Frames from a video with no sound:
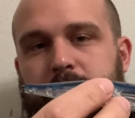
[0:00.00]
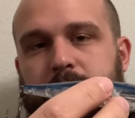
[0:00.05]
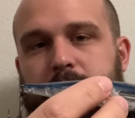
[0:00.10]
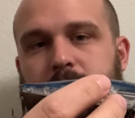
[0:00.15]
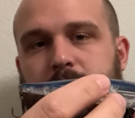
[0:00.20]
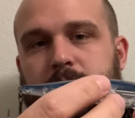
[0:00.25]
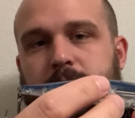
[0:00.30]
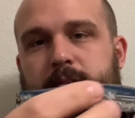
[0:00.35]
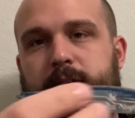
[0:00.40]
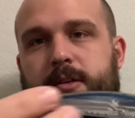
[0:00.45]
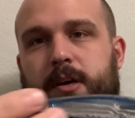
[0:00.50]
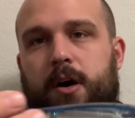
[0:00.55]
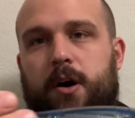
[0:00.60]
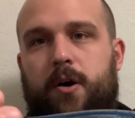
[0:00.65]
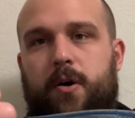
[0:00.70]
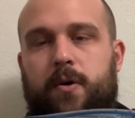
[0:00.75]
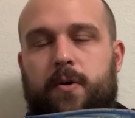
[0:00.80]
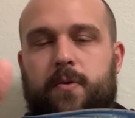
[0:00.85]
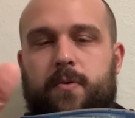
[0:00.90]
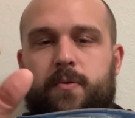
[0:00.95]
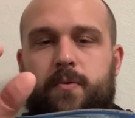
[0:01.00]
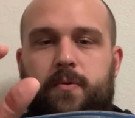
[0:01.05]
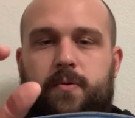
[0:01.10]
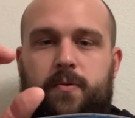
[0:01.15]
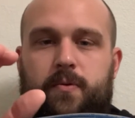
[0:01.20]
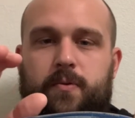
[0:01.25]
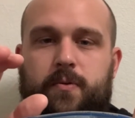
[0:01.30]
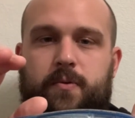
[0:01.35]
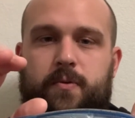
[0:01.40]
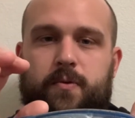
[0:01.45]
So
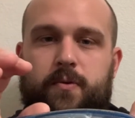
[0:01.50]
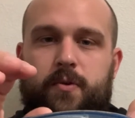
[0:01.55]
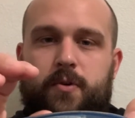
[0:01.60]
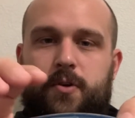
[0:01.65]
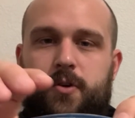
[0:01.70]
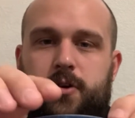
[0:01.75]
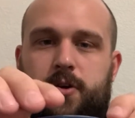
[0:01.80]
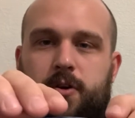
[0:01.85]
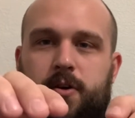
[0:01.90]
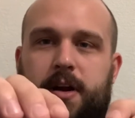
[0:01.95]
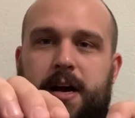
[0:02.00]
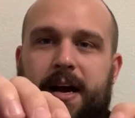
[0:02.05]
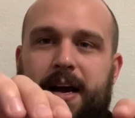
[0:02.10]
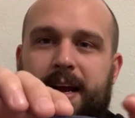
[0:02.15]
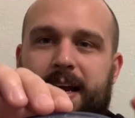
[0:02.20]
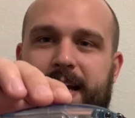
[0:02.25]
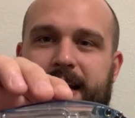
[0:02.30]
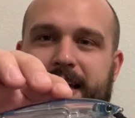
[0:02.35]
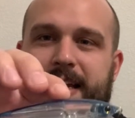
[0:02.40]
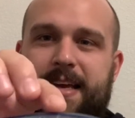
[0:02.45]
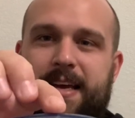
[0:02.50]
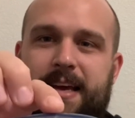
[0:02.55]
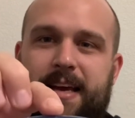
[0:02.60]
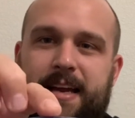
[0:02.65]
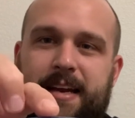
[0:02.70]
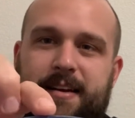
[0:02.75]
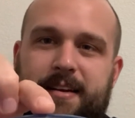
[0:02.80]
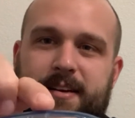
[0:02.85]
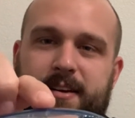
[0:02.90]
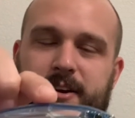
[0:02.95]
you're not going to
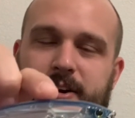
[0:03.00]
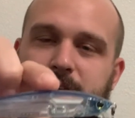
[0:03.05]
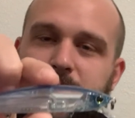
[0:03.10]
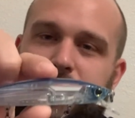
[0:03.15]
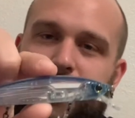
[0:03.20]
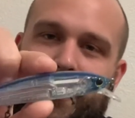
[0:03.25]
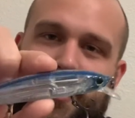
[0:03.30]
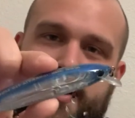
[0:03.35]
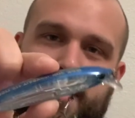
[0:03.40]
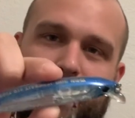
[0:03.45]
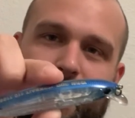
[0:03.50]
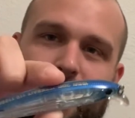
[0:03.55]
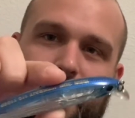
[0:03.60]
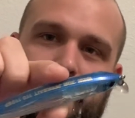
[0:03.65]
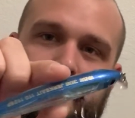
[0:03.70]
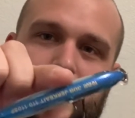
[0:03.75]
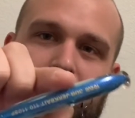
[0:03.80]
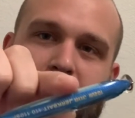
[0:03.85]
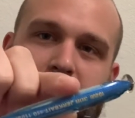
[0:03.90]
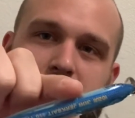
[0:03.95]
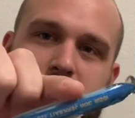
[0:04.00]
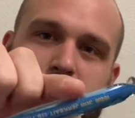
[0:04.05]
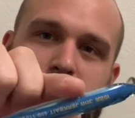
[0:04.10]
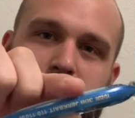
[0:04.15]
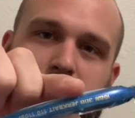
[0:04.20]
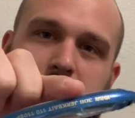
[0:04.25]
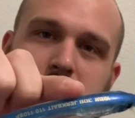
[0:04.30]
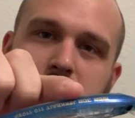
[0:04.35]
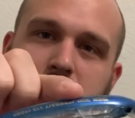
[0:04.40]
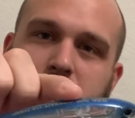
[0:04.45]
get, you know, the paint
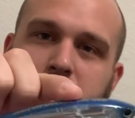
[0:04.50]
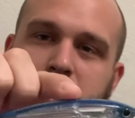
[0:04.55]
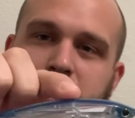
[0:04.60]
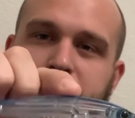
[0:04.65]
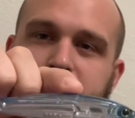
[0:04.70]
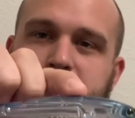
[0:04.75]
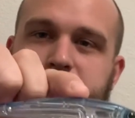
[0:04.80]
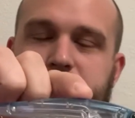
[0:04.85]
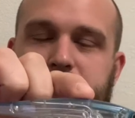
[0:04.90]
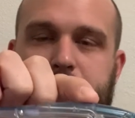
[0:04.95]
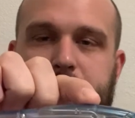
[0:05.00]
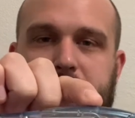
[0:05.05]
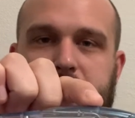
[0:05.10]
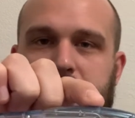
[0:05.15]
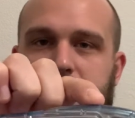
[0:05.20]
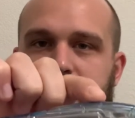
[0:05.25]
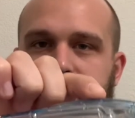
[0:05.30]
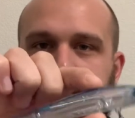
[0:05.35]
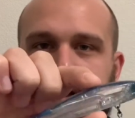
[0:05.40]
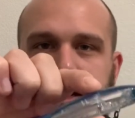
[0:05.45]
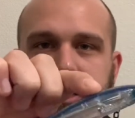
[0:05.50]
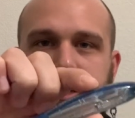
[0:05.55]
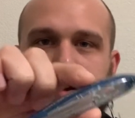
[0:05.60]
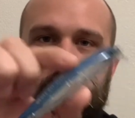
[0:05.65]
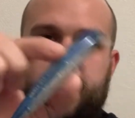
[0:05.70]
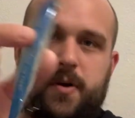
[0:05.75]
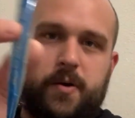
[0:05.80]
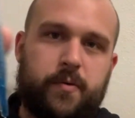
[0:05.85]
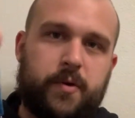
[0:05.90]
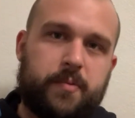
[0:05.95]
wearing off and chipping off like you
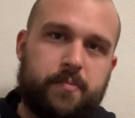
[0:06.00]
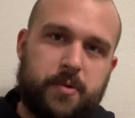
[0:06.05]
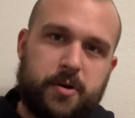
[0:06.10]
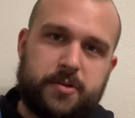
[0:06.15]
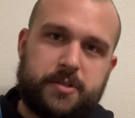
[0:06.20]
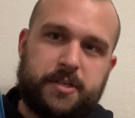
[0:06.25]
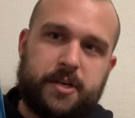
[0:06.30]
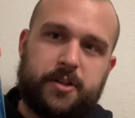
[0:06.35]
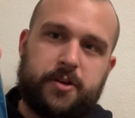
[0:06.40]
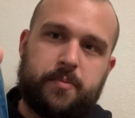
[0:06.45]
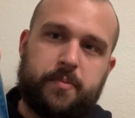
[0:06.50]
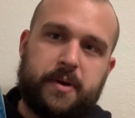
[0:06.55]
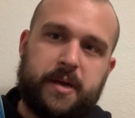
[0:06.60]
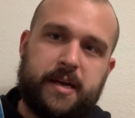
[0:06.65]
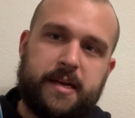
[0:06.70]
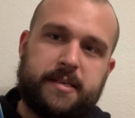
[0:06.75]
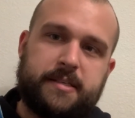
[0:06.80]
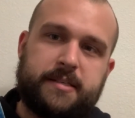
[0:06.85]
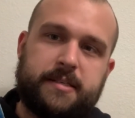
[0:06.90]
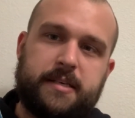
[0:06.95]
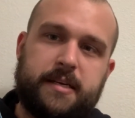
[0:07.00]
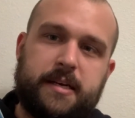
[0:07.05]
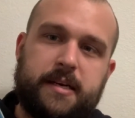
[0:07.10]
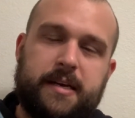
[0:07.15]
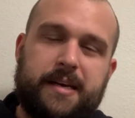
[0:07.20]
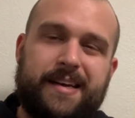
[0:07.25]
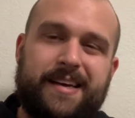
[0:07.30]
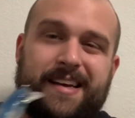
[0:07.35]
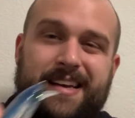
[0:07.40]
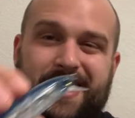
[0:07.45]
would with most other baits.
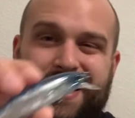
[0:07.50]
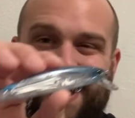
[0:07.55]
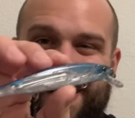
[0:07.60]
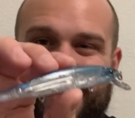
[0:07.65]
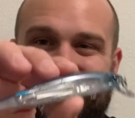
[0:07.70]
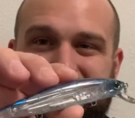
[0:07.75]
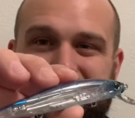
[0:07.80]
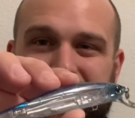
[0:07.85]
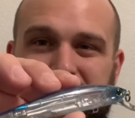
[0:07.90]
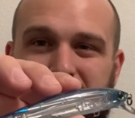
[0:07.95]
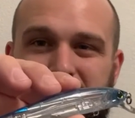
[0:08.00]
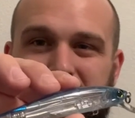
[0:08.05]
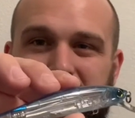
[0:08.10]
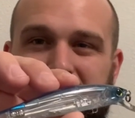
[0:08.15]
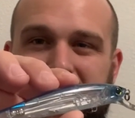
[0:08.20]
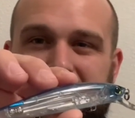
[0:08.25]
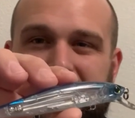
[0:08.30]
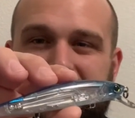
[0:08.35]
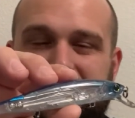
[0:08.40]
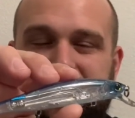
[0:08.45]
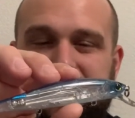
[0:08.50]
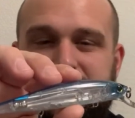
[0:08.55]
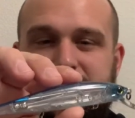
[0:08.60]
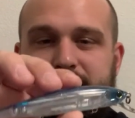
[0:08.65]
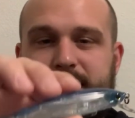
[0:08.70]
It's going to last,